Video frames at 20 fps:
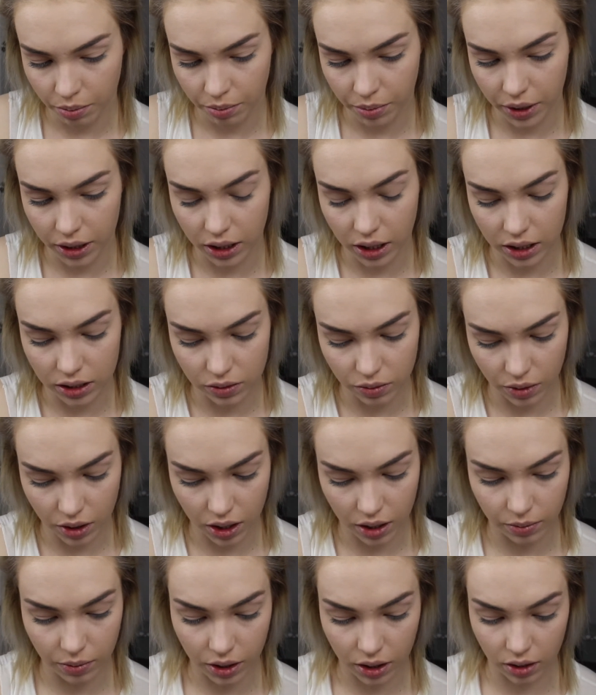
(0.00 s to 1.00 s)
but that's
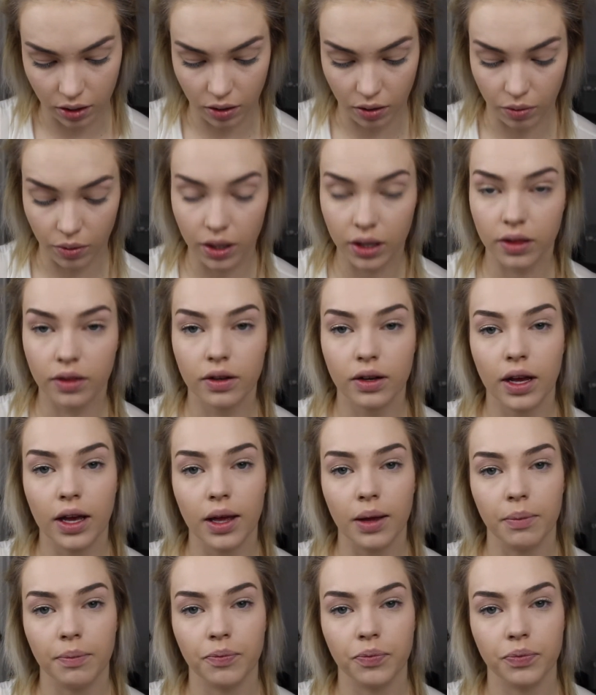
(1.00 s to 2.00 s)
what I'm gonna go with
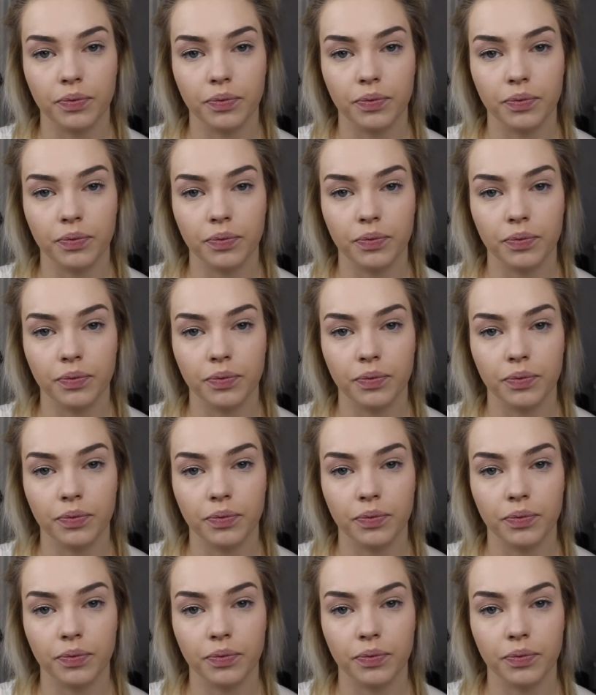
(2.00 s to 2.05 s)
today.